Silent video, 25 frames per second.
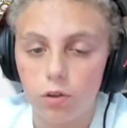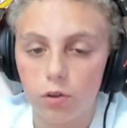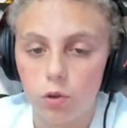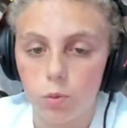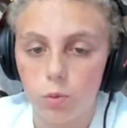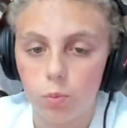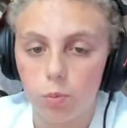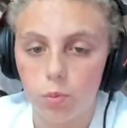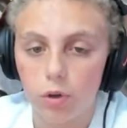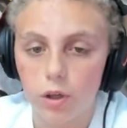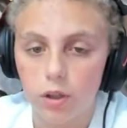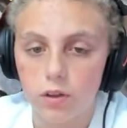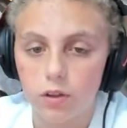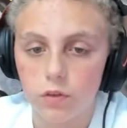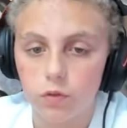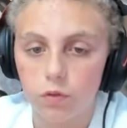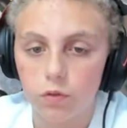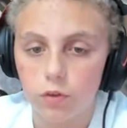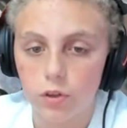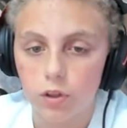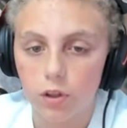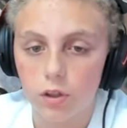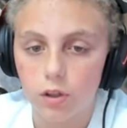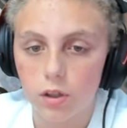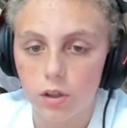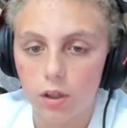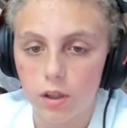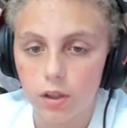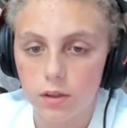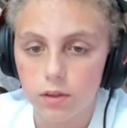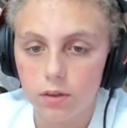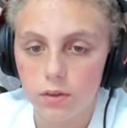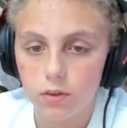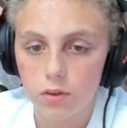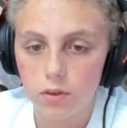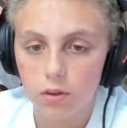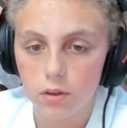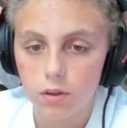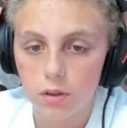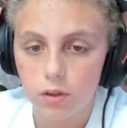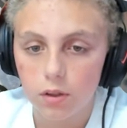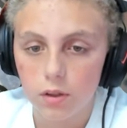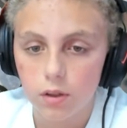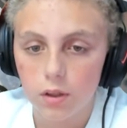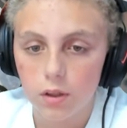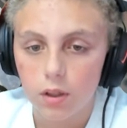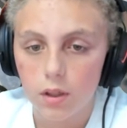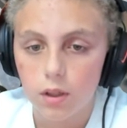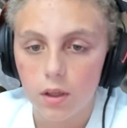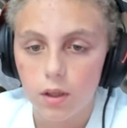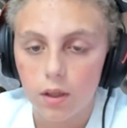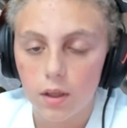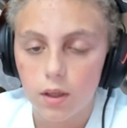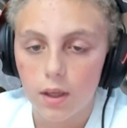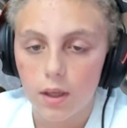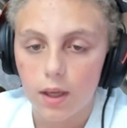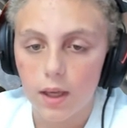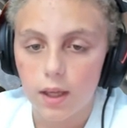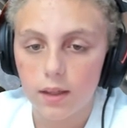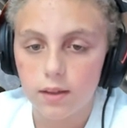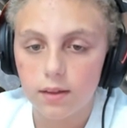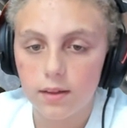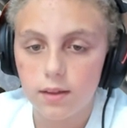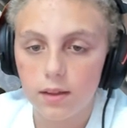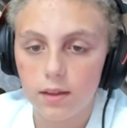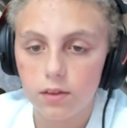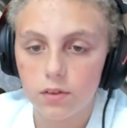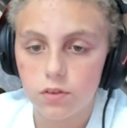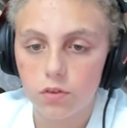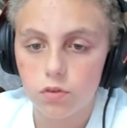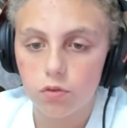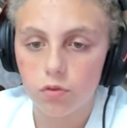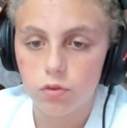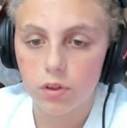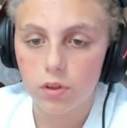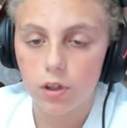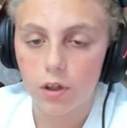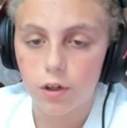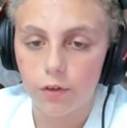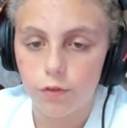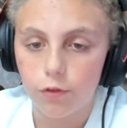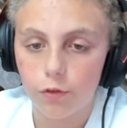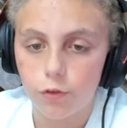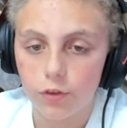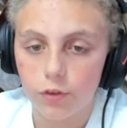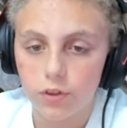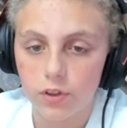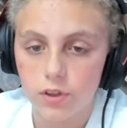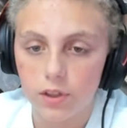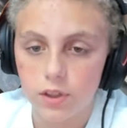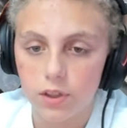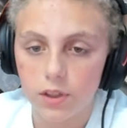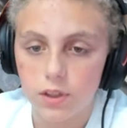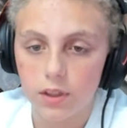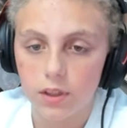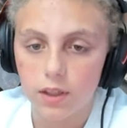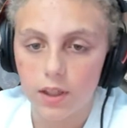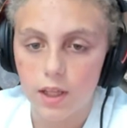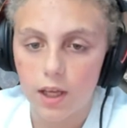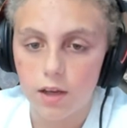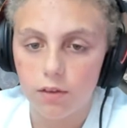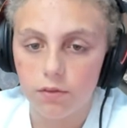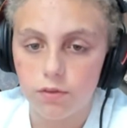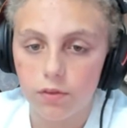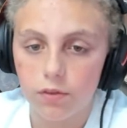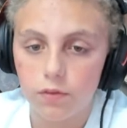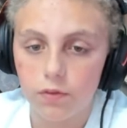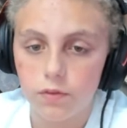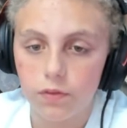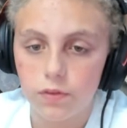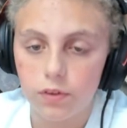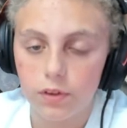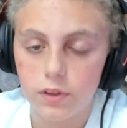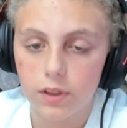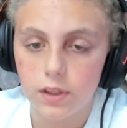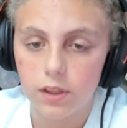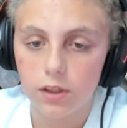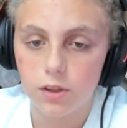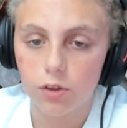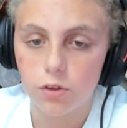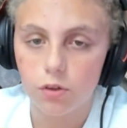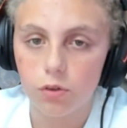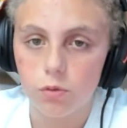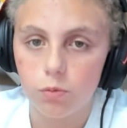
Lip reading: the brightness for the HUD. And these three are for the nav flare,